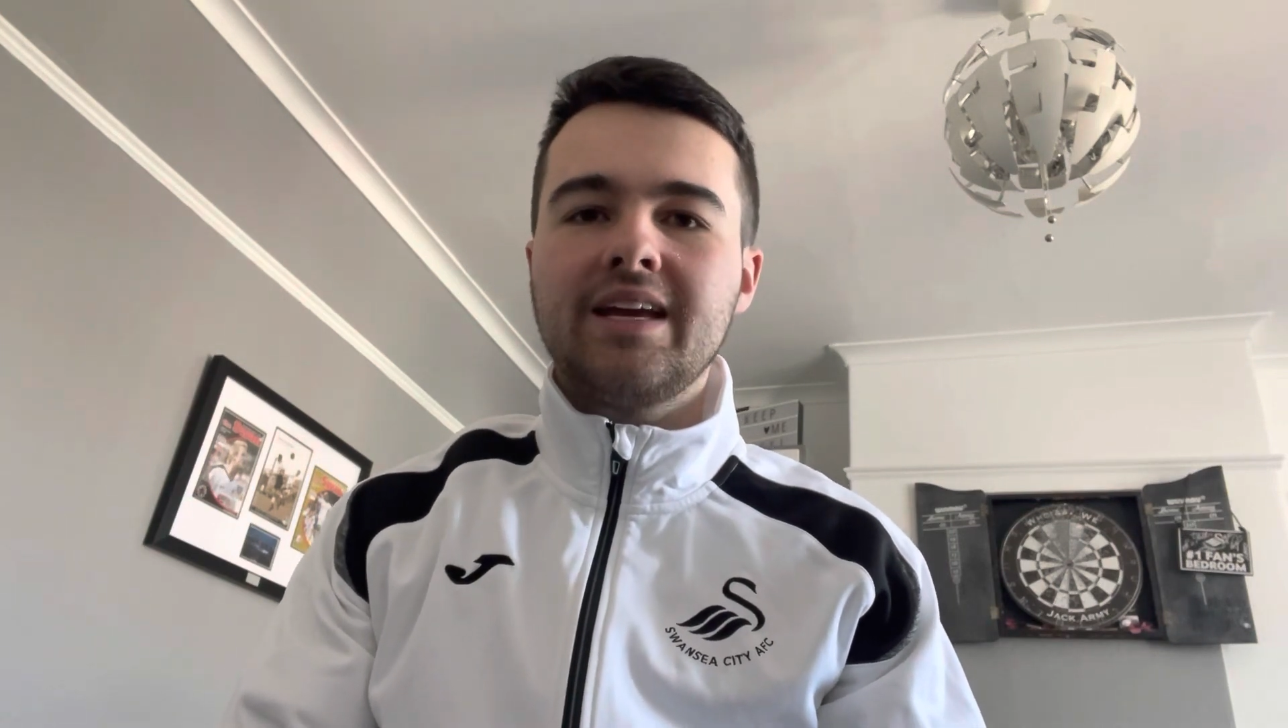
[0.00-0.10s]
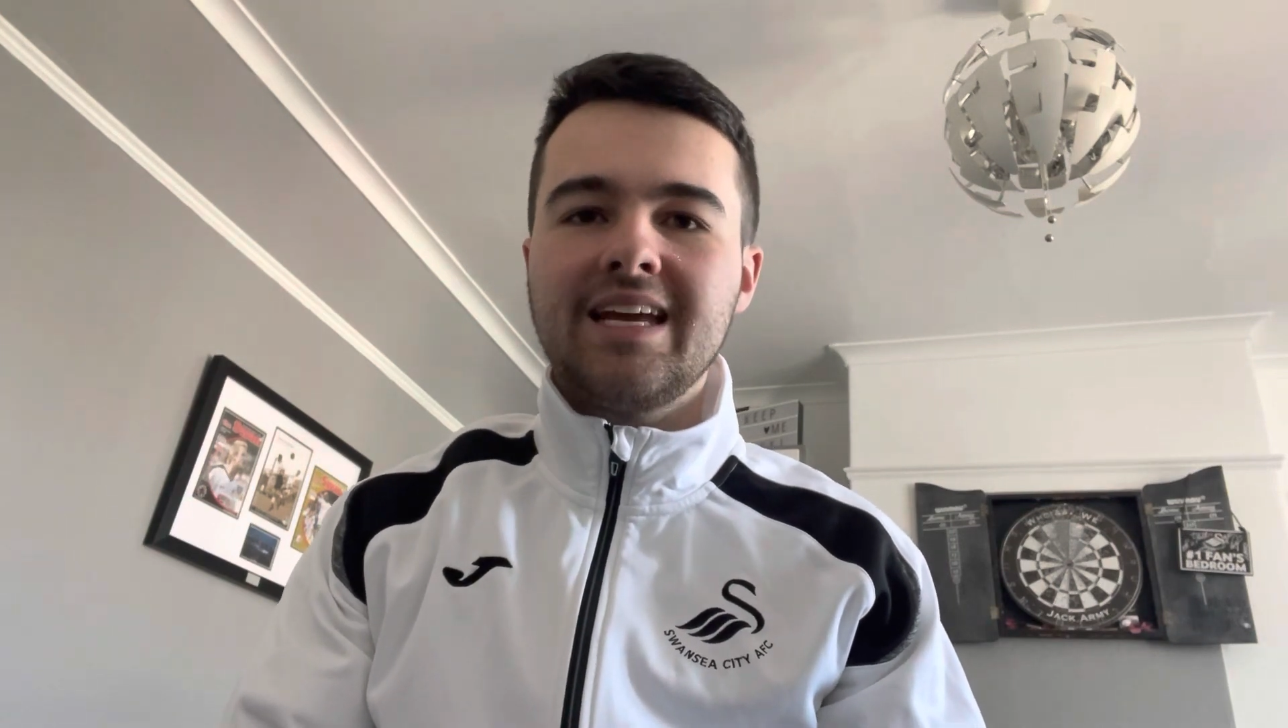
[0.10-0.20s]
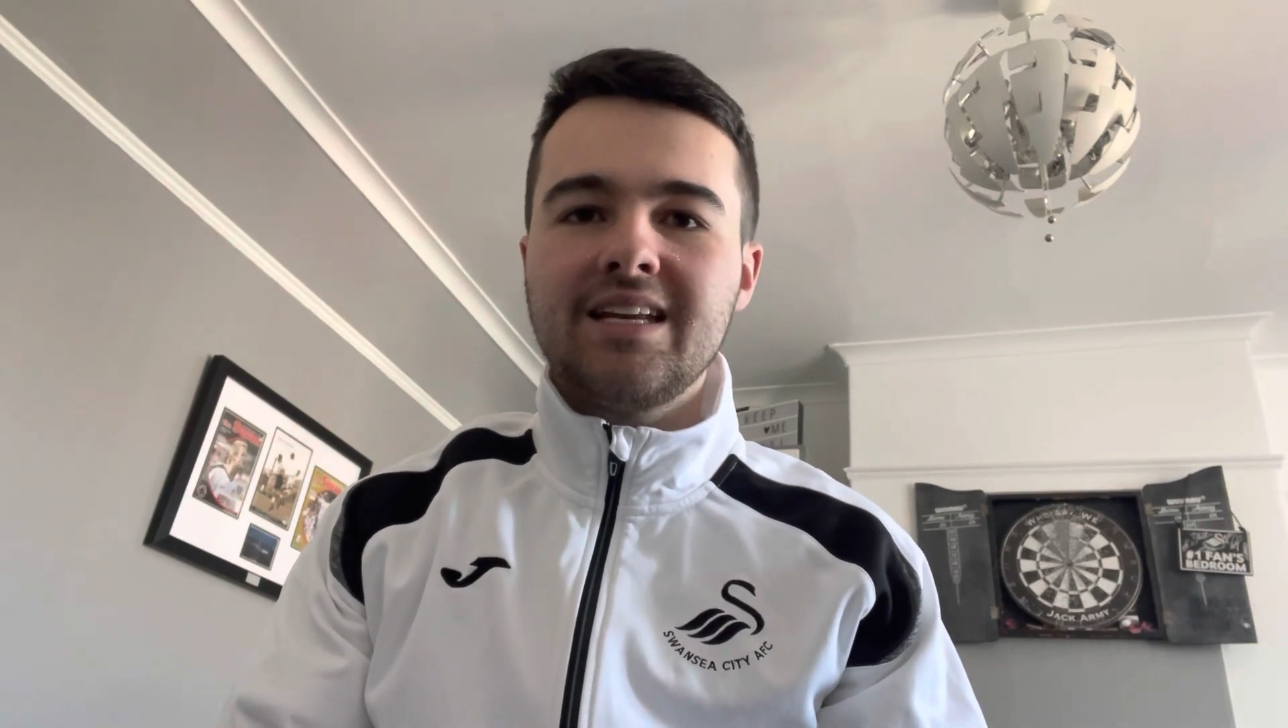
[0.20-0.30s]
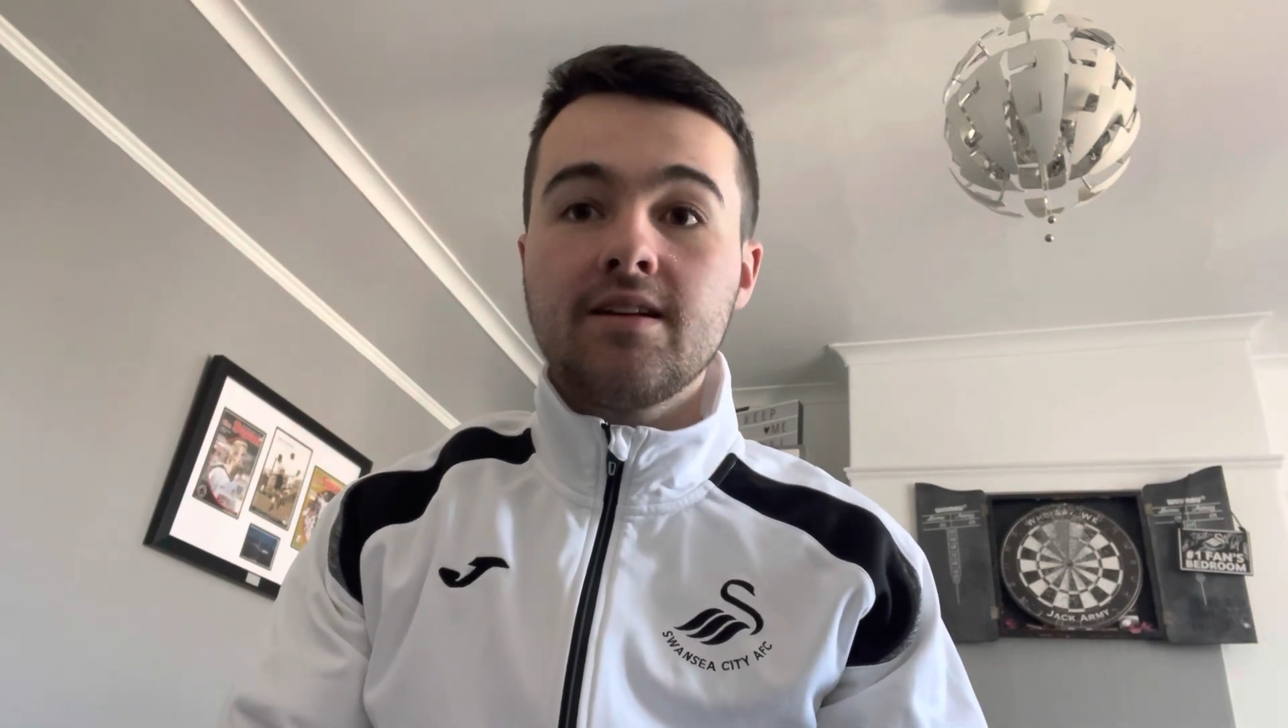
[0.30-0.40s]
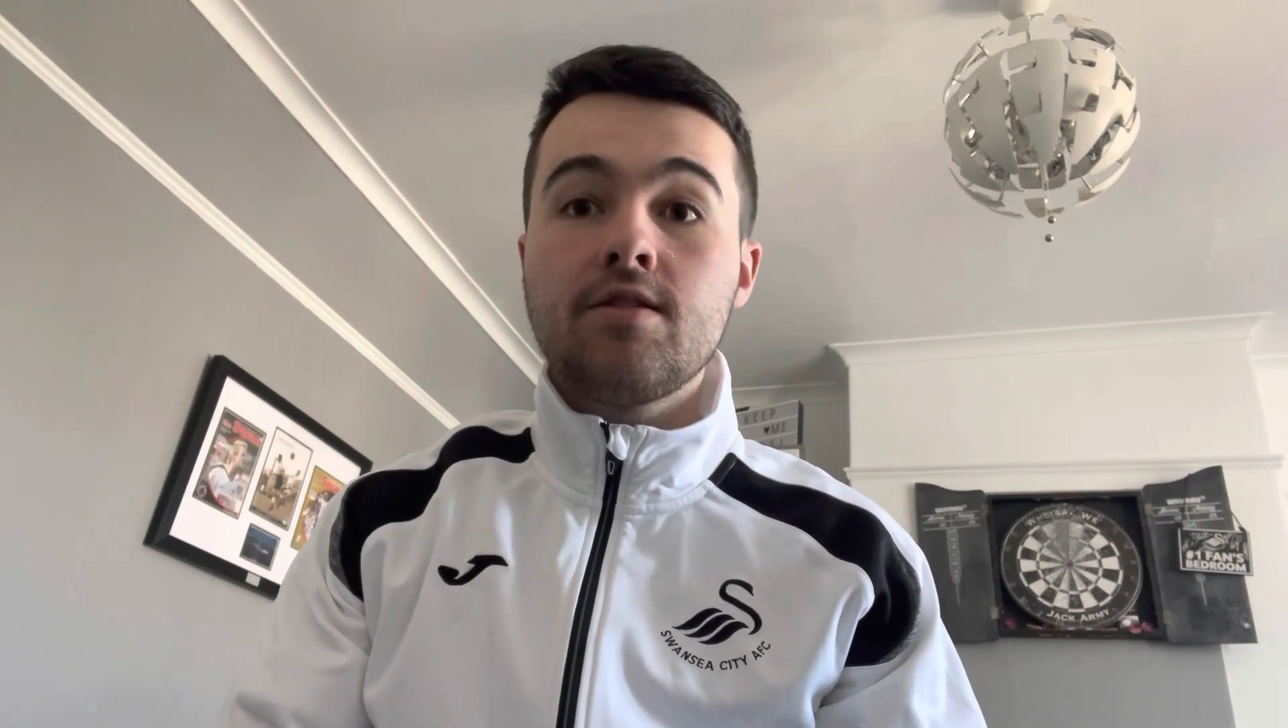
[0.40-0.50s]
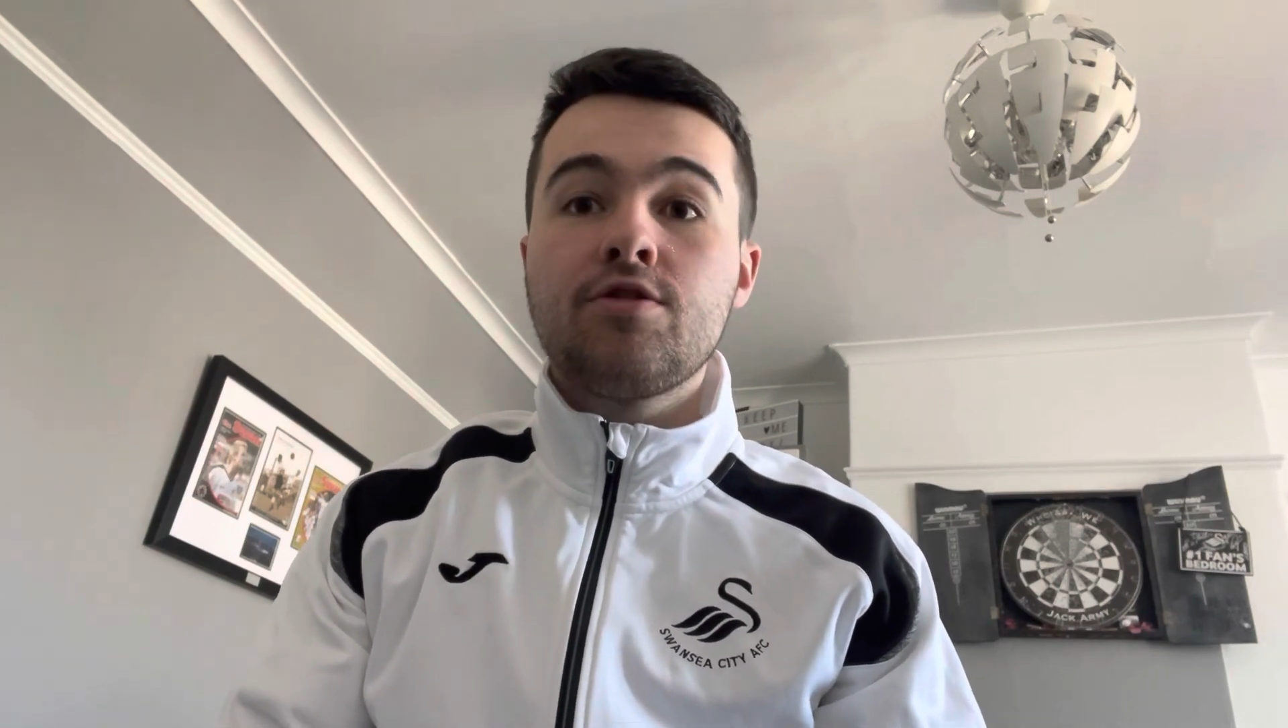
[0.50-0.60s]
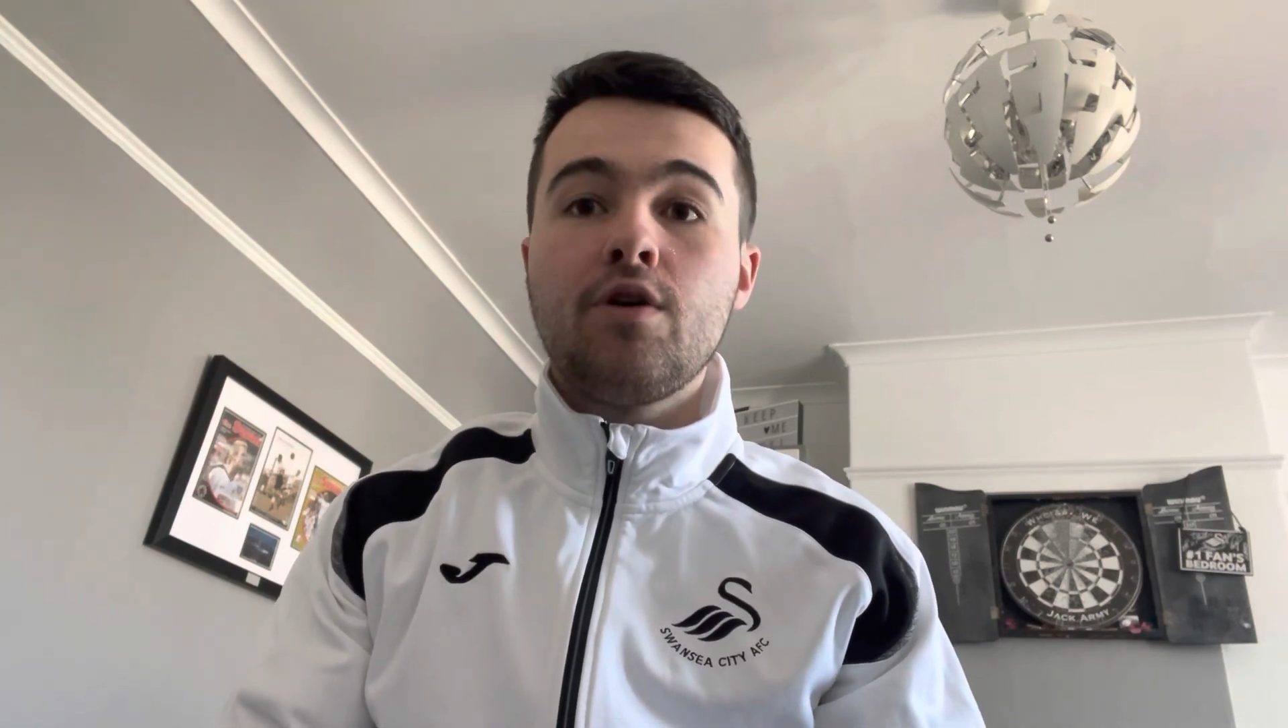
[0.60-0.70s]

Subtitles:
in